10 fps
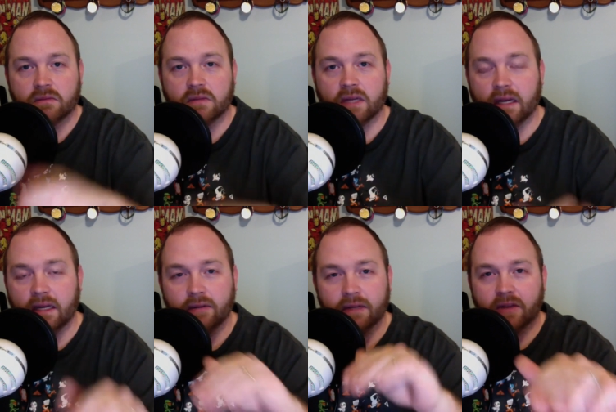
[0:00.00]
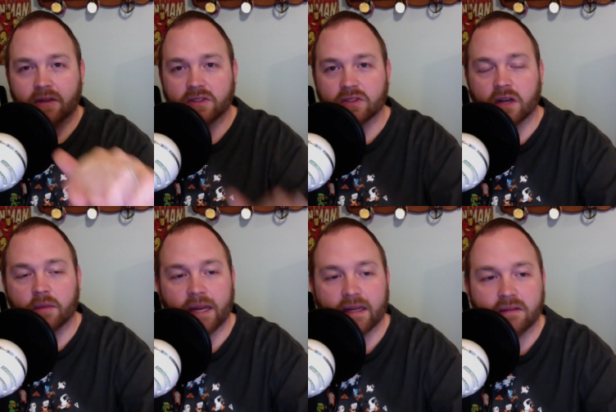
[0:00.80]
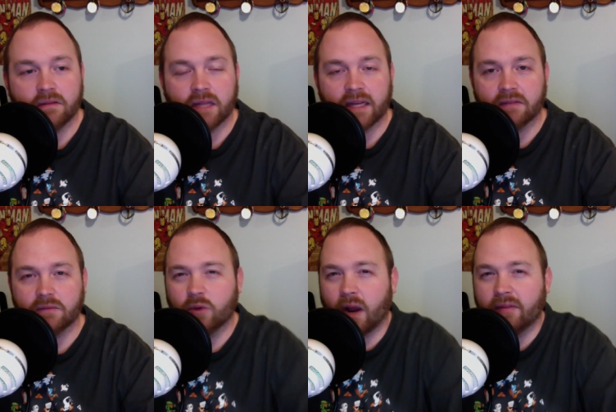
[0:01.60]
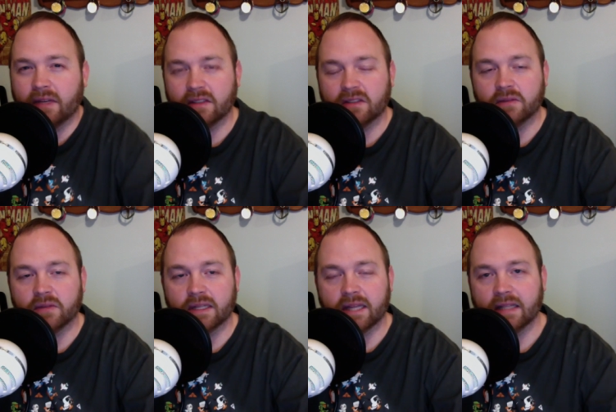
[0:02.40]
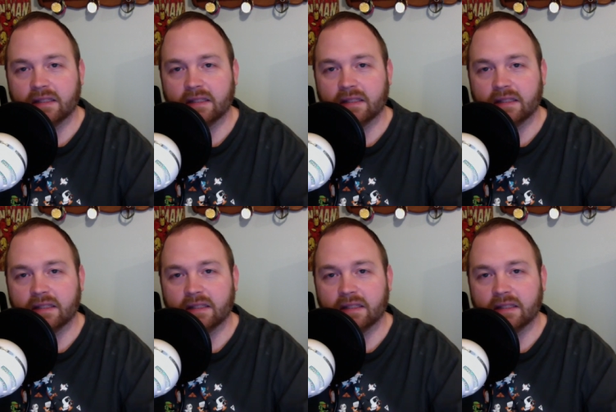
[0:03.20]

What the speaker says: everything else is automated, like driving and stuff like that.